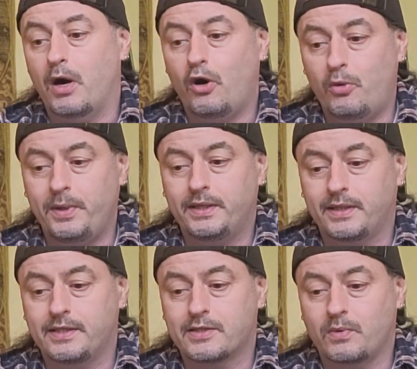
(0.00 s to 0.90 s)
hoping
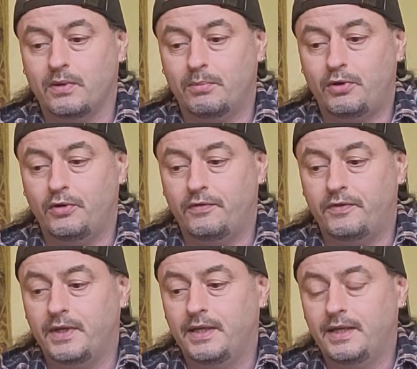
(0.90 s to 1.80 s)
that this will improve
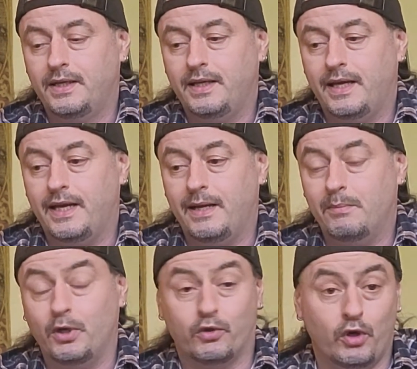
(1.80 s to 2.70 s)

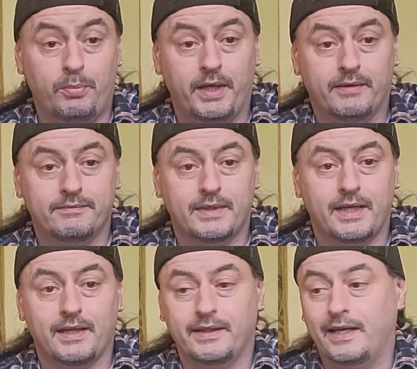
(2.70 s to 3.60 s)
my grouping
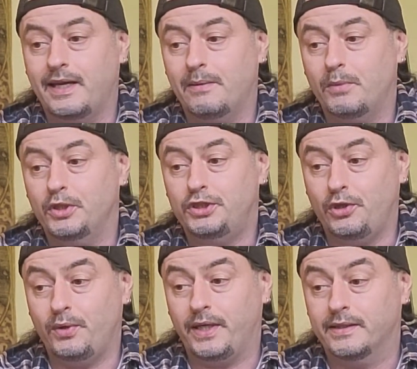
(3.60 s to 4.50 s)
and my
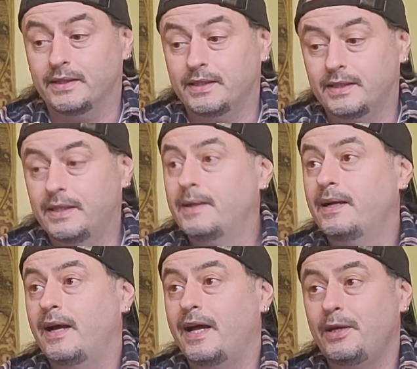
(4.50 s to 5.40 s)
shooting.
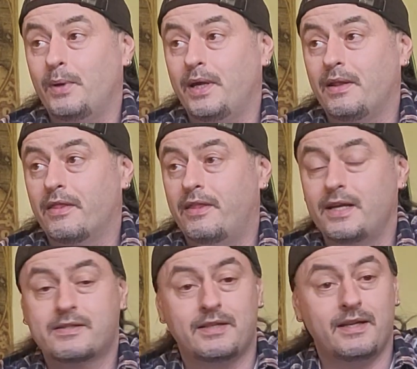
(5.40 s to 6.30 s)
Anyway,
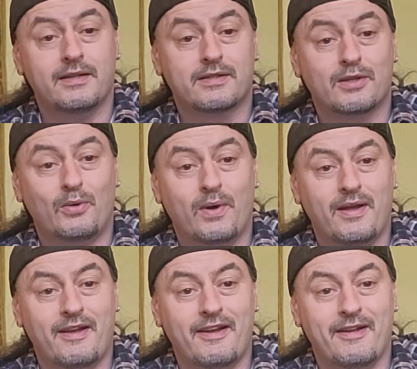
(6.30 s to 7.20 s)
that's it. So
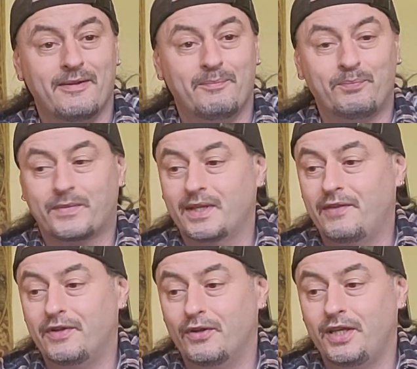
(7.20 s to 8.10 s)

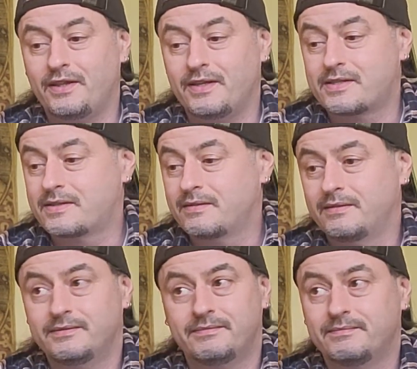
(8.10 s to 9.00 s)
if you like this,
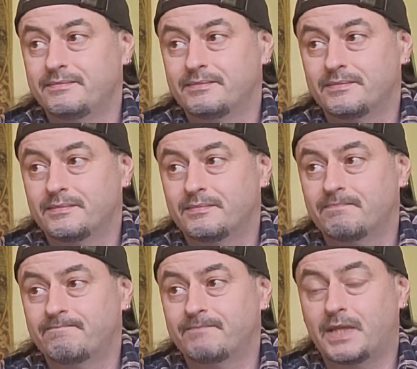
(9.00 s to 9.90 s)

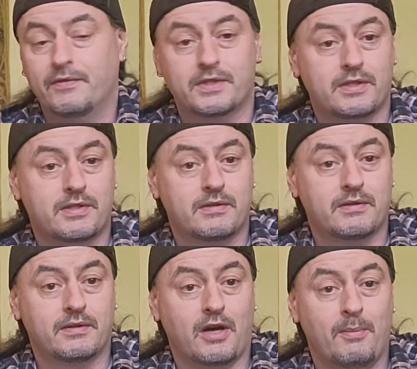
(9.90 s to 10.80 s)
give us
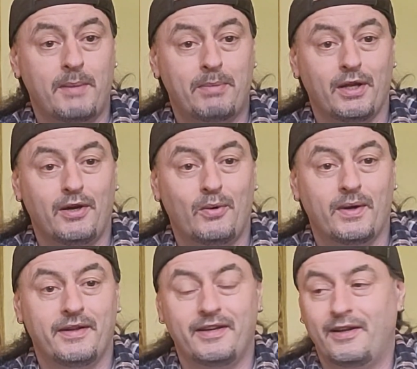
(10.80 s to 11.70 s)
a comment below
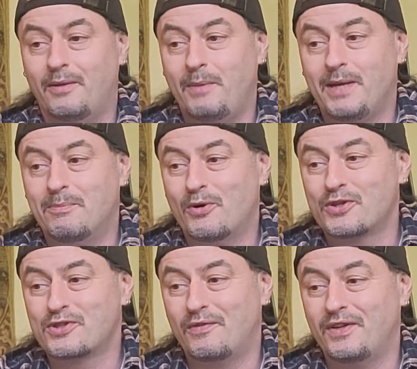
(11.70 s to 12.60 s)
and I'll make more
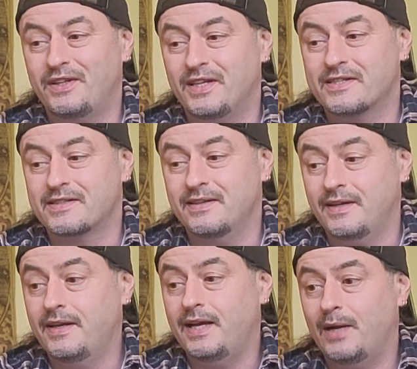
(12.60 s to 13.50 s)
stuff like this.
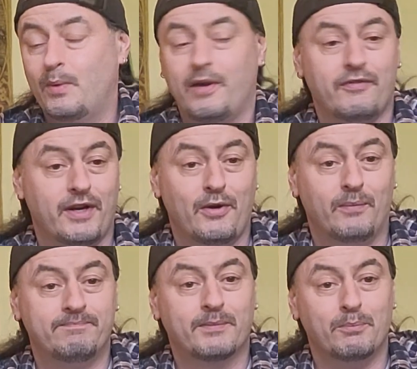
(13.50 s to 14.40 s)
Anyway, for
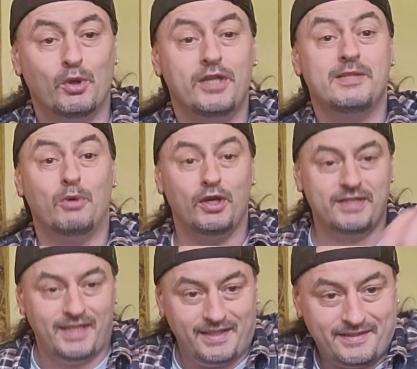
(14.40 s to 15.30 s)
now, boysy boysy.